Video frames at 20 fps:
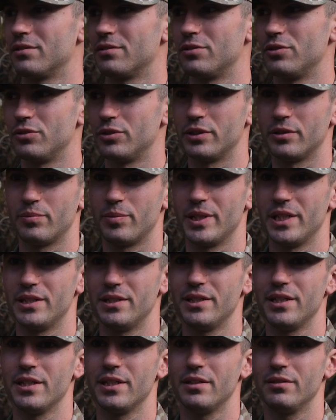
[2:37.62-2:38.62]
or doing
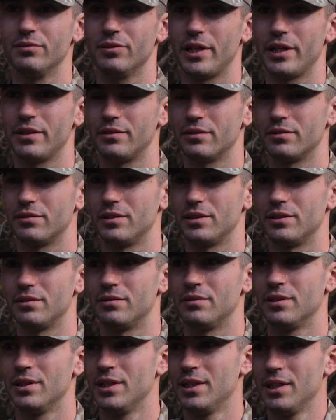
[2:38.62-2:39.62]
PT rather than
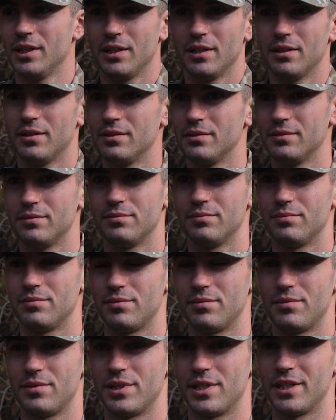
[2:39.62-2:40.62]

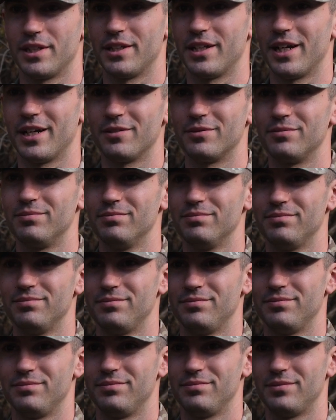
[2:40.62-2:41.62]
sitting down,
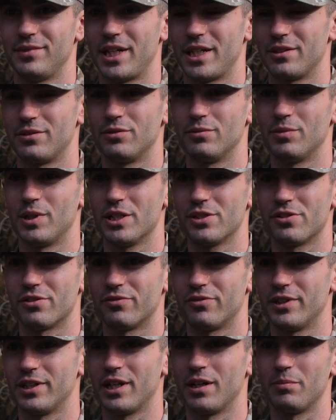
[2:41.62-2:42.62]
not doing much, or
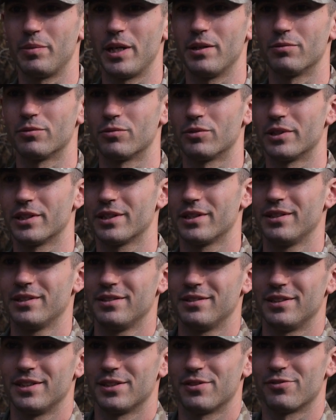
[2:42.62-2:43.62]
filling out paperwork.
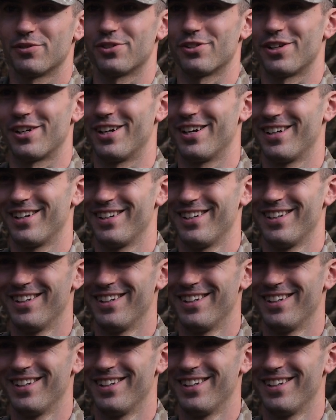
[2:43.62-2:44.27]
That's for sure.